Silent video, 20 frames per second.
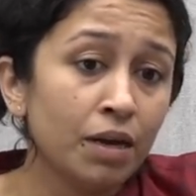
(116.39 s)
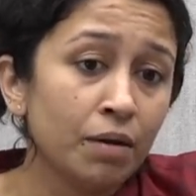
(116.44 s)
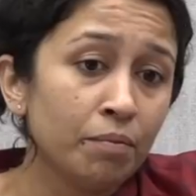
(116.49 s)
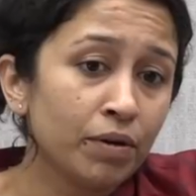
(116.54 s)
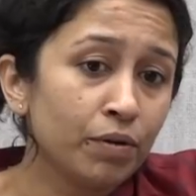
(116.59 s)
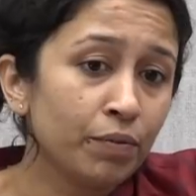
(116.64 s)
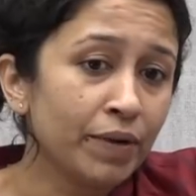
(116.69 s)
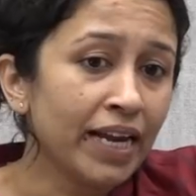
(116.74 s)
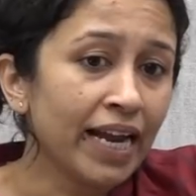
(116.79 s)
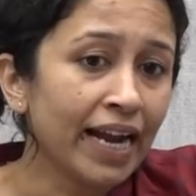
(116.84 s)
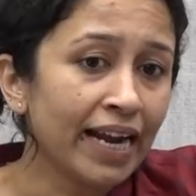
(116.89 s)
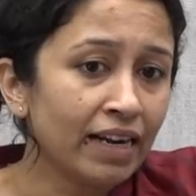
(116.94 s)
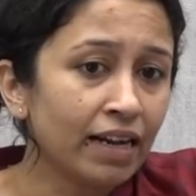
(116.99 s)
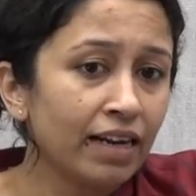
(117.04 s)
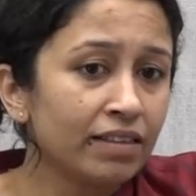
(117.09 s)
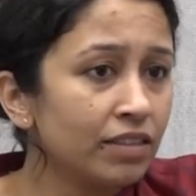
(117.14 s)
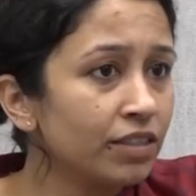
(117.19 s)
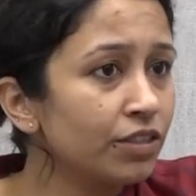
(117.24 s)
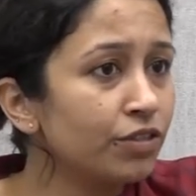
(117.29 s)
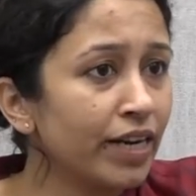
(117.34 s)
But we had
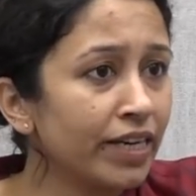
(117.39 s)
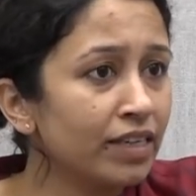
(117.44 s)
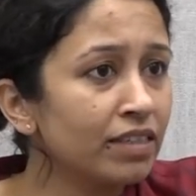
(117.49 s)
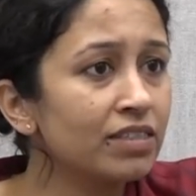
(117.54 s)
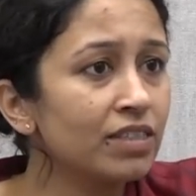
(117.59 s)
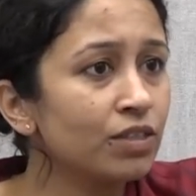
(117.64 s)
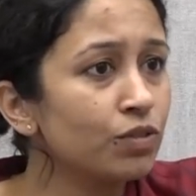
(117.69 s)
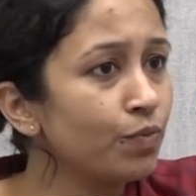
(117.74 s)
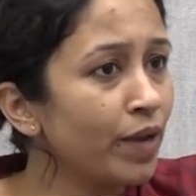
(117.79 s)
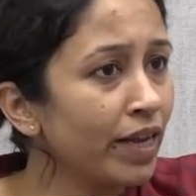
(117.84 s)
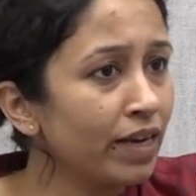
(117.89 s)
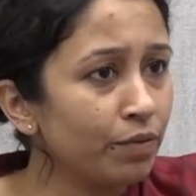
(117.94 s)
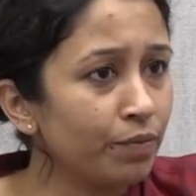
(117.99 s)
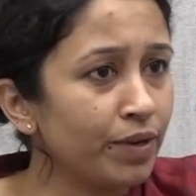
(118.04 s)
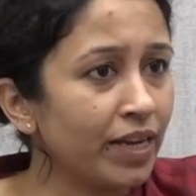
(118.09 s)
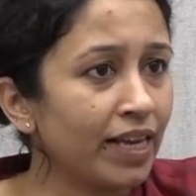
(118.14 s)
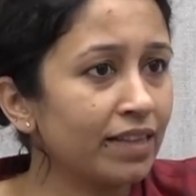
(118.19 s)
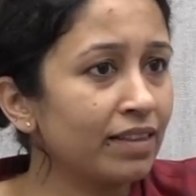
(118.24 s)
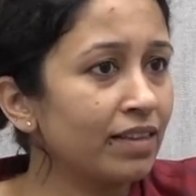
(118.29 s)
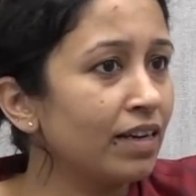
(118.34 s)
other trends as well.
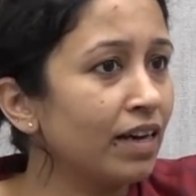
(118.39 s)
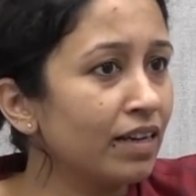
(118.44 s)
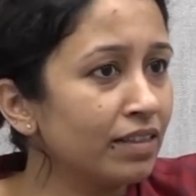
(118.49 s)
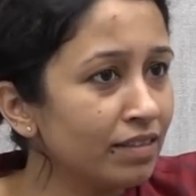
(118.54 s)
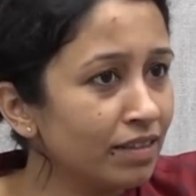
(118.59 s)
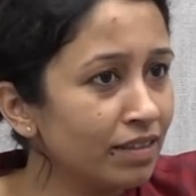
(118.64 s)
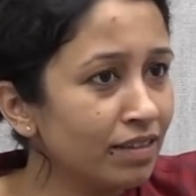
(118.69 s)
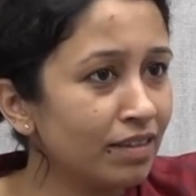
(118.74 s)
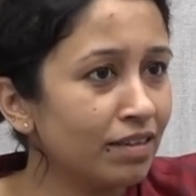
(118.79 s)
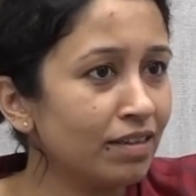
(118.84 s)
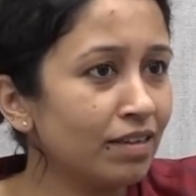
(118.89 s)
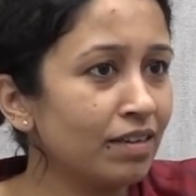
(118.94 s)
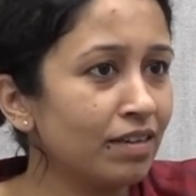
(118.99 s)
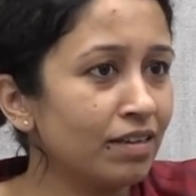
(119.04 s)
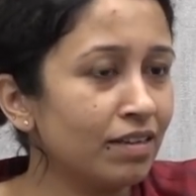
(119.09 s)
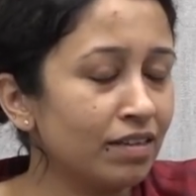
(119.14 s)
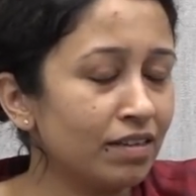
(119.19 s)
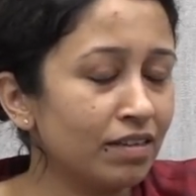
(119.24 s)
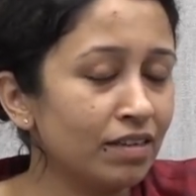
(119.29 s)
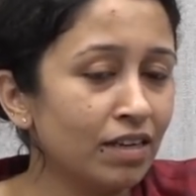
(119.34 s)
We had the Gandhian
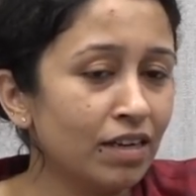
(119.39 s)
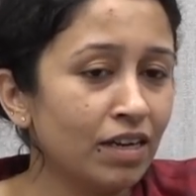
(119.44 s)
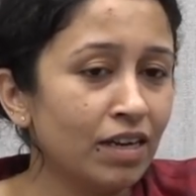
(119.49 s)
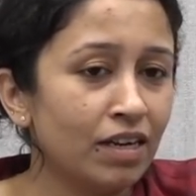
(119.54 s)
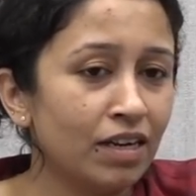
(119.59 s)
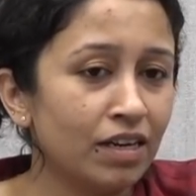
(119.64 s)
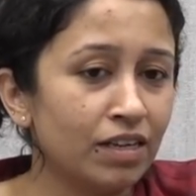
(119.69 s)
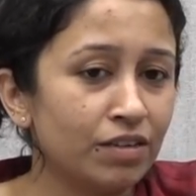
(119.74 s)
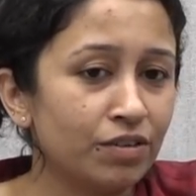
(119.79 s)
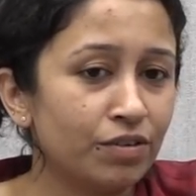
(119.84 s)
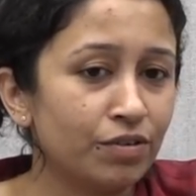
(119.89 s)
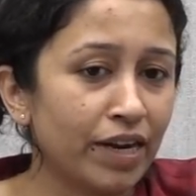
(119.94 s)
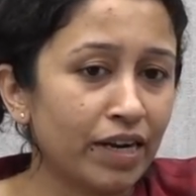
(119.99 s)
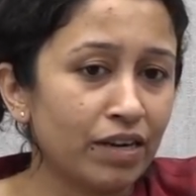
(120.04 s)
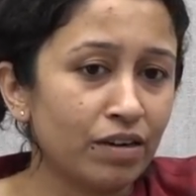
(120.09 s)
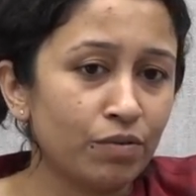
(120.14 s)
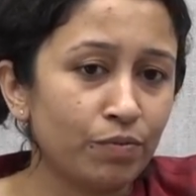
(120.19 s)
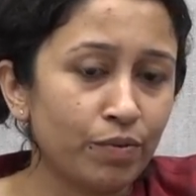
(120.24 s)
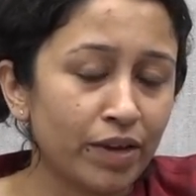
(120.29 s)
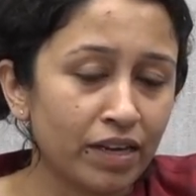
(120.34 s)
uh, uh,
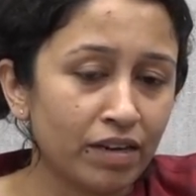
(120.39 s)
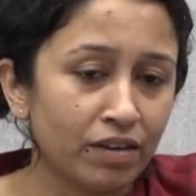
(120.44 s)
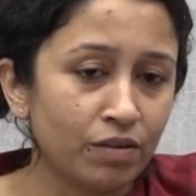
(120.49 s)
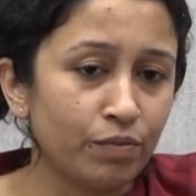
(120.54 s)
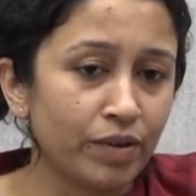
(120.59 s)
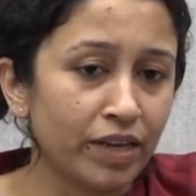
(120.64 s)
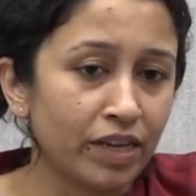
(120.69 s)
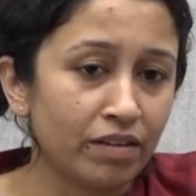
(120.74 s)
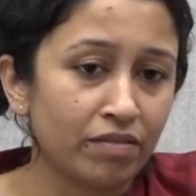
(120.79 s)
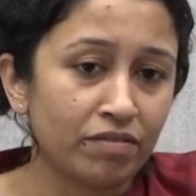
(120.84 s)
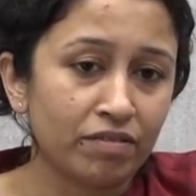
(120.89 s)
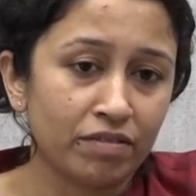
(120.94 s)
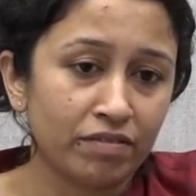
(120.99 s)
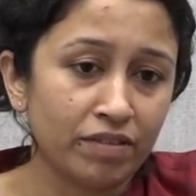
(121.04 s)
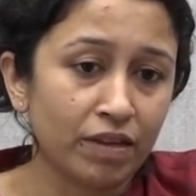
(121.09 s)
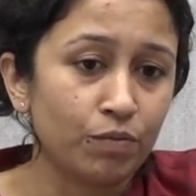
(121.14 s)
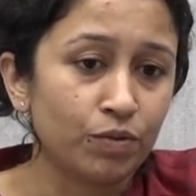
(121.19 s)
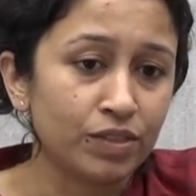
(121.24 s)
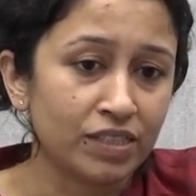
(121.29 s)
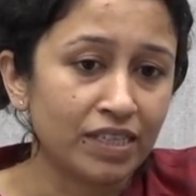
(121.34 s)
trend where, where
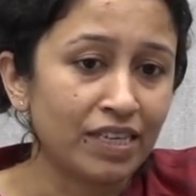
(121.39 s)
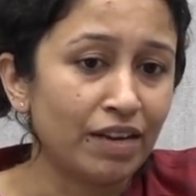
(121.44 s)
there was a